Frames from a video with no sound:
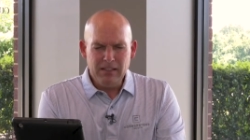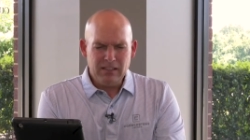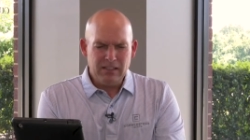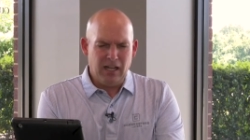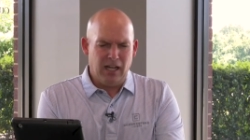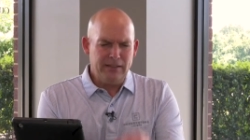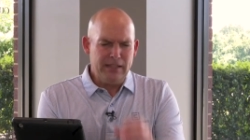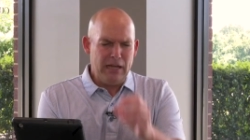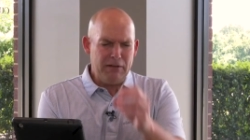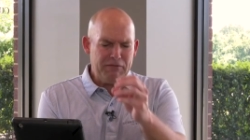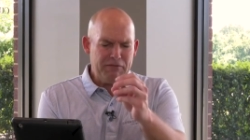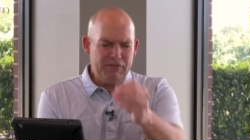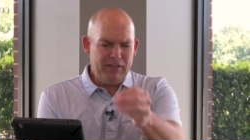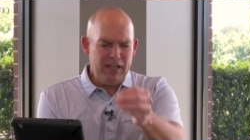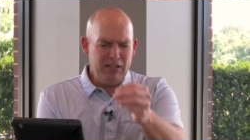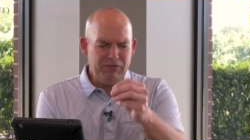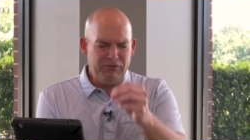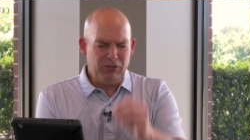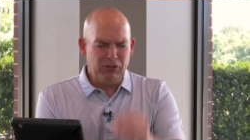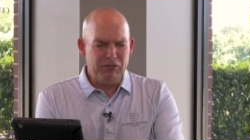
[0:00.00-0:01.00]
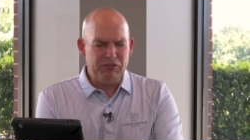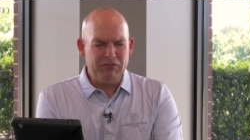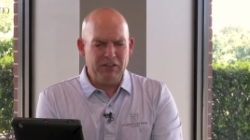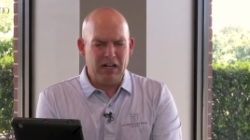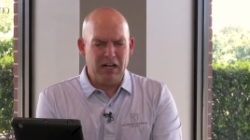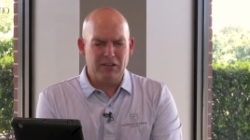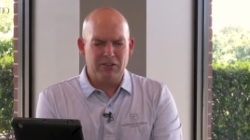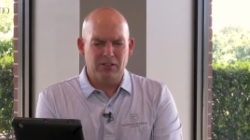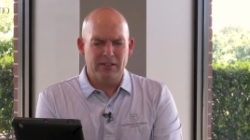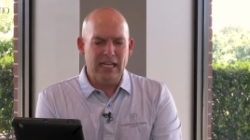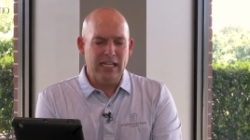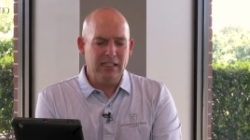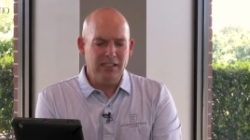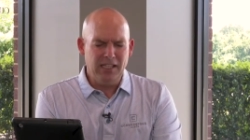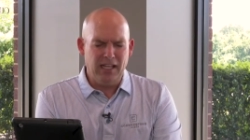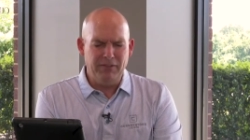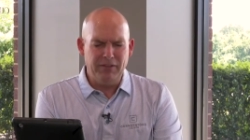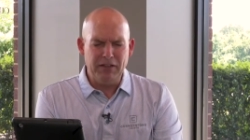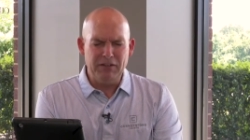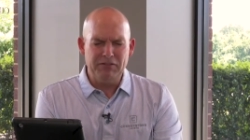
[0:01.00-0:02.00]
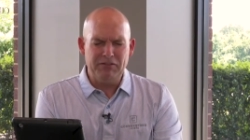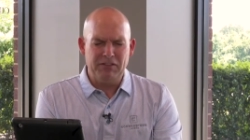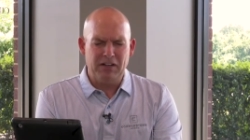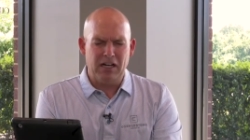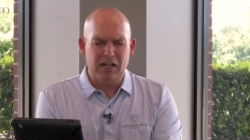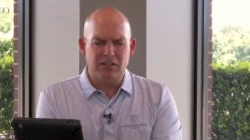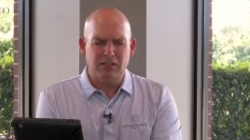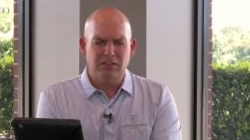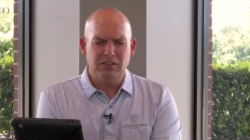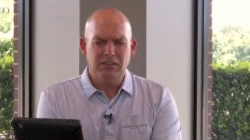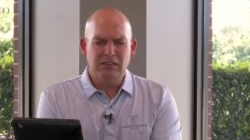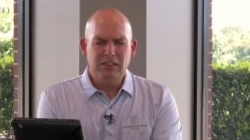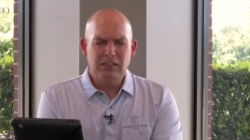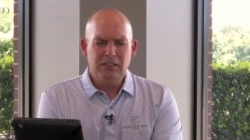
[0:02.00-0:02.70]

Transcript: God, that faithful father, that loving father.